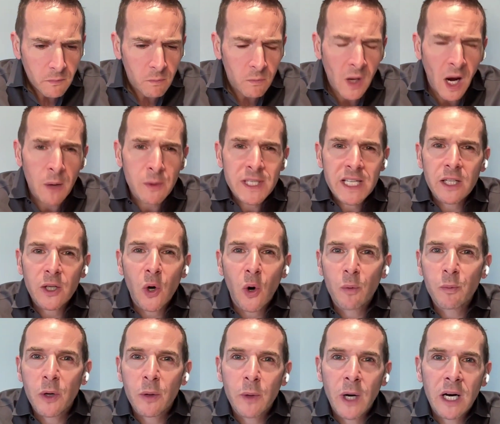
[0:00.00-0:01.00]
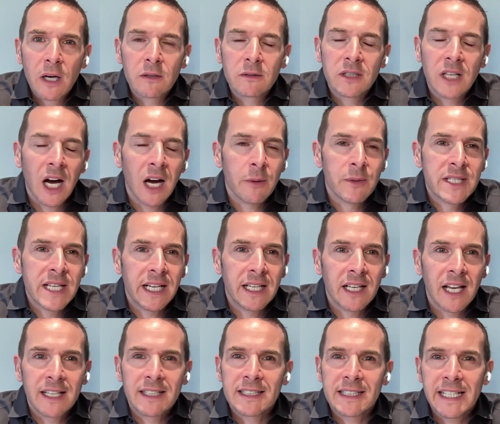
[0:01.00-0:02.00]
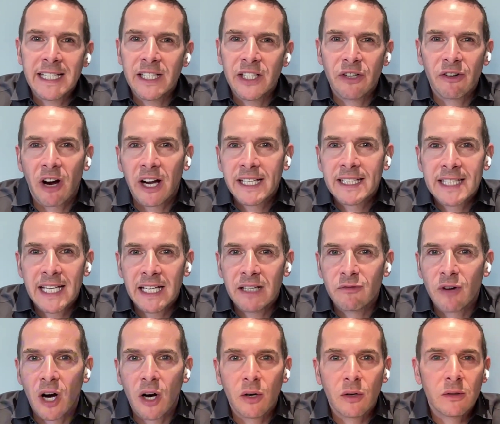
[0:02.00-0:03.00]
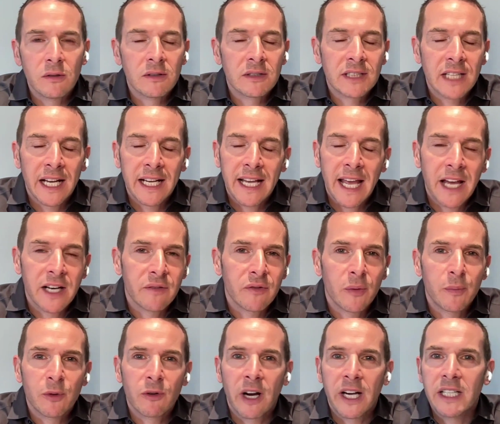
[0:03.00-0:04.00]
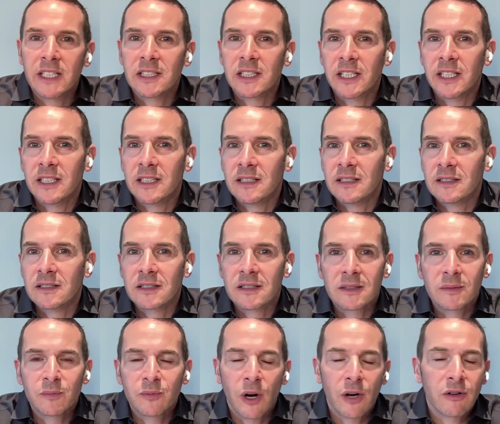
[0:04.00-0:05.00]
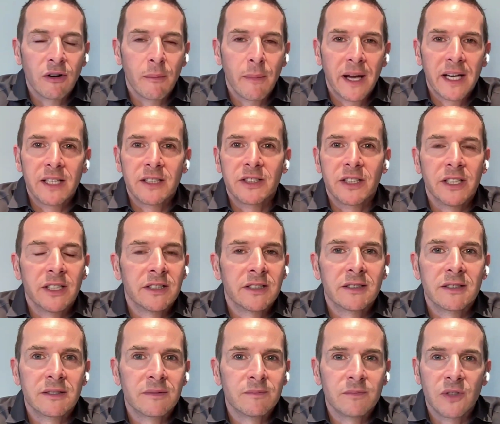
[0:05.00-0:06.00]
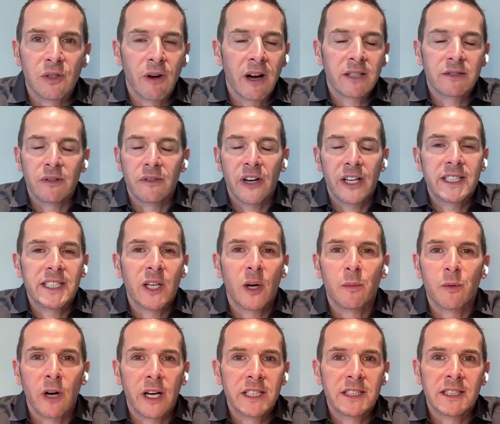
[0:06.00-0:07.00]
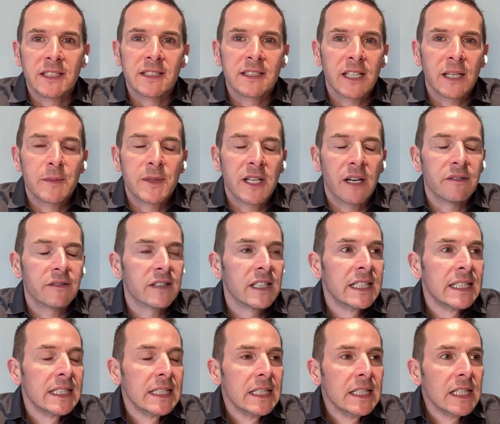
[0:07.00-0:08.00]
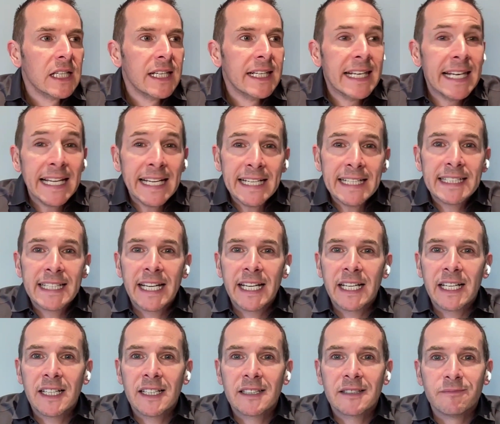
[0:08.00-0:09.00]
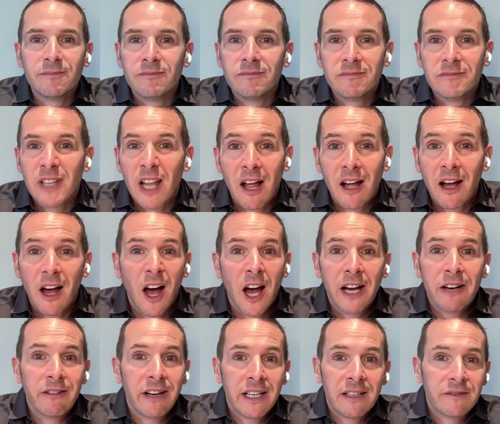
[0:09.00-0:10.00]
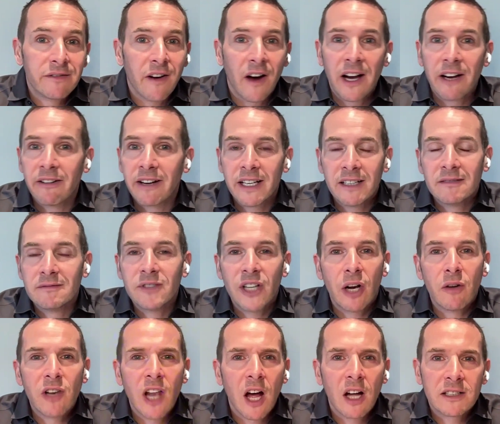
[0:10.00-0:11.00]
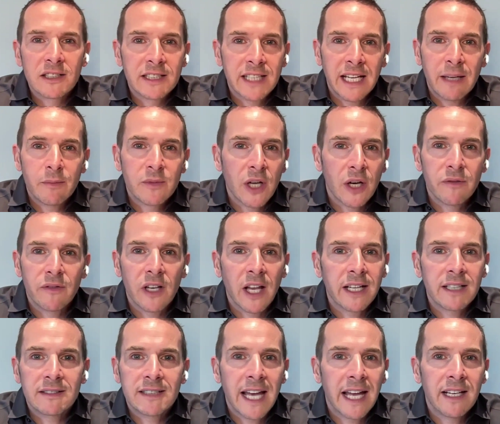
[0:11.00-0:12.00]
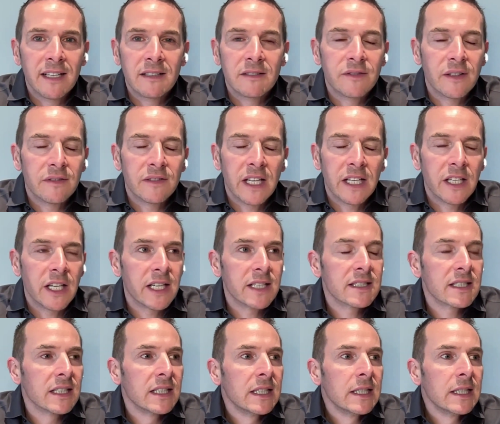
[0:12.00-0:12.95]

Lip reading: I was in the corporate world. I was in like senior IT roles, like head of operations, program managers, director of IT operations type stuff, leading, like, hiring, firing, large teams over like 10, 15 years.